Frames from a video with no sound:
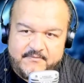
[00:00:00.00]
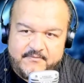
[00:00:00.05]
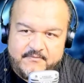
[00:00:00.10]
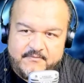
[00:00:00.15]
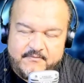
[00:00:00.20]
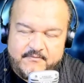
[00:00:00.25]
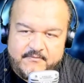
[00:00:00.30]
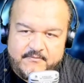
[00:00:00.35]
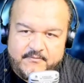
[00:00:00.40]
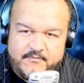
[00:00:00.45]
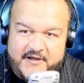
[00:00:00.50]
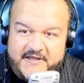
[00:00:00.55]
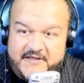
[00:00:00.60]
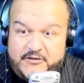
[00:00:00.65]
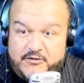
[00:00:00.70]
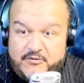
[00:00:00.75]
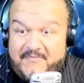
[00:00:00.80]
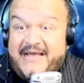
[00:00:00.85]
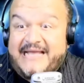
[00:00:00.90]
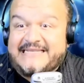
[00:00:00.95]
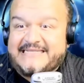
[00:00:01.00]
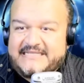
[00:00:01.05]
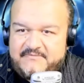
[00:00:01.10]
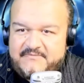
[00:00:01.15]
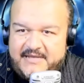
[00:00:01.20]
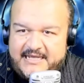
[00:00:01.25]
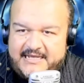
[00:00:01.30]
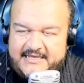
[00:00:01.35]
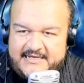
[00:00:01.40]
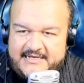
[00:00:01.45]
What else could we
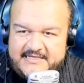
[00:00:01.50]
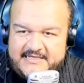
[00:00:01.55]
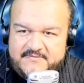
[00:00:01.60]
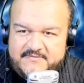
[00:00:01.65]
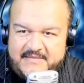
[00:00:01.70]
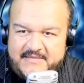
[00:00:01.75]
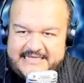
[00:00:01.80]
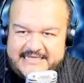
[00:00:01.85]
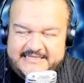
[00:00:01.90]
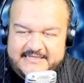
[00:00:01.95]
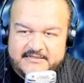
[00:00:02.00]
expect?